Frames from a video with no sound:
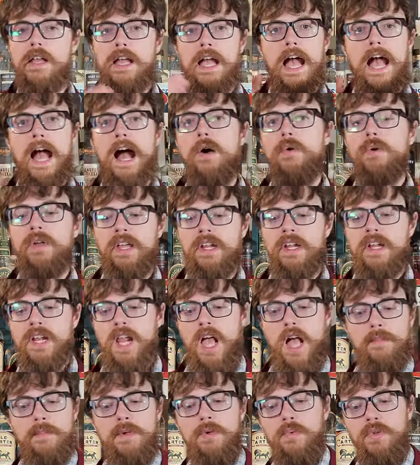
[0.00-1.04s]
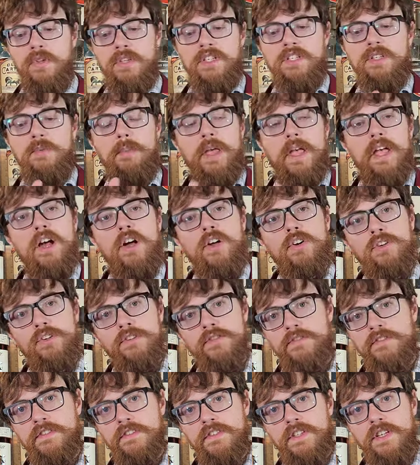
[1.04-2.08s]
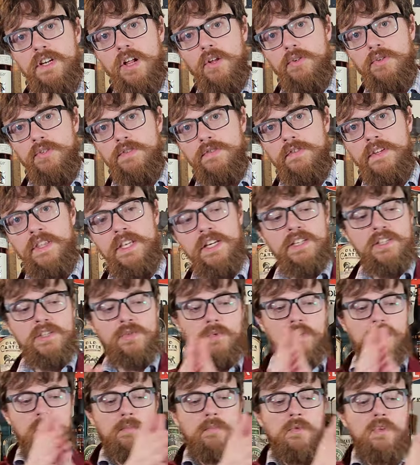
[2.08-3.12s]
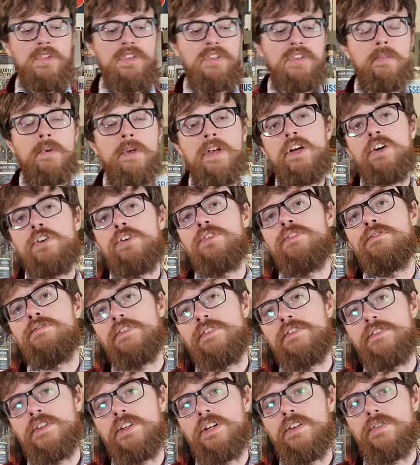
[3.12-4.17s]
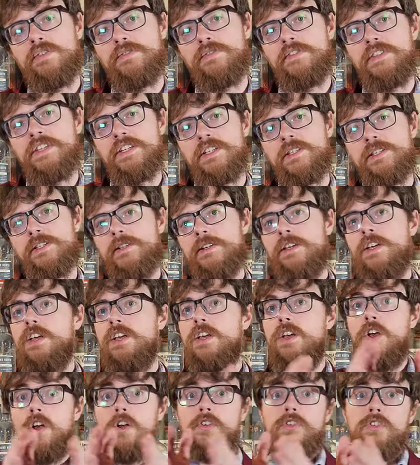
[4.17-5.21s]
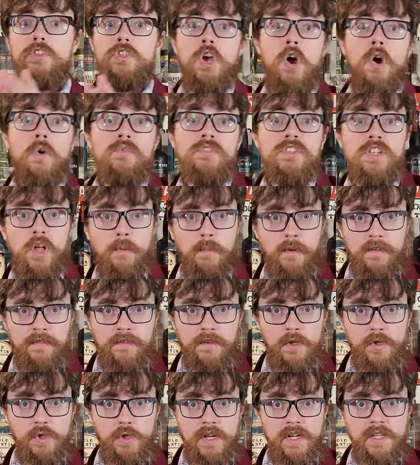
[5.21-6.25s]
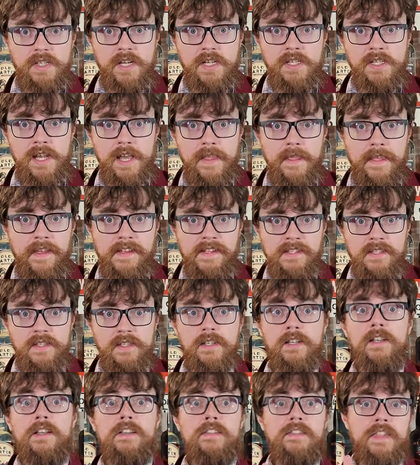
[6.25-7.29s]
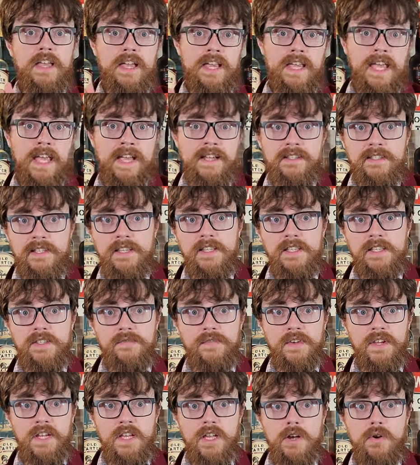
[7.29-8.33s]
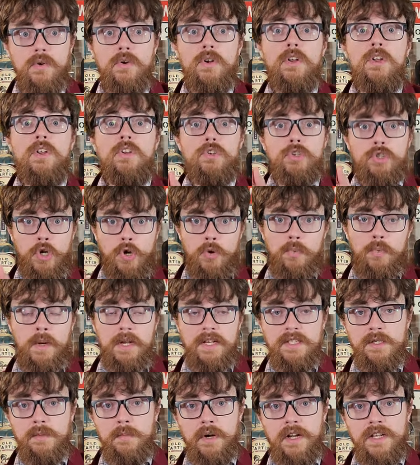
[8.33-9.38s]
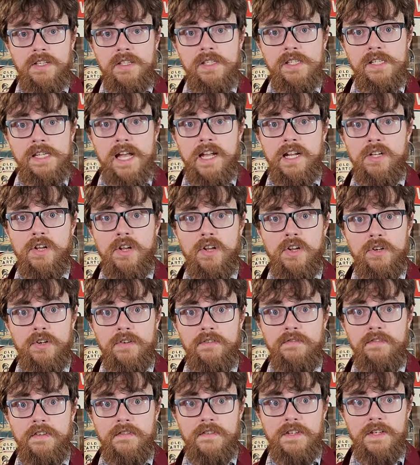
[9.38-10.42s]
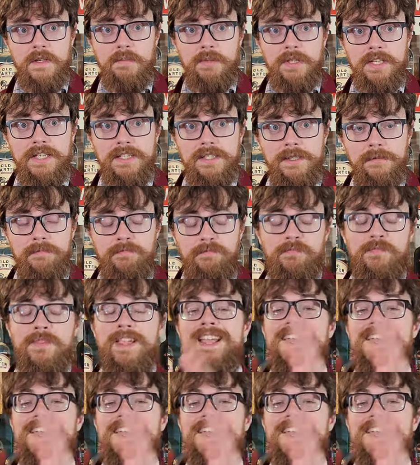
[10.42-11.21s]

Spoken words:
How can I not be willing to pay $150 for this when I'm willing to pay $150 for this? Don't tell Buffalo Trace I said this. They can't see this video. Don't raise the price of Stag to $150, please.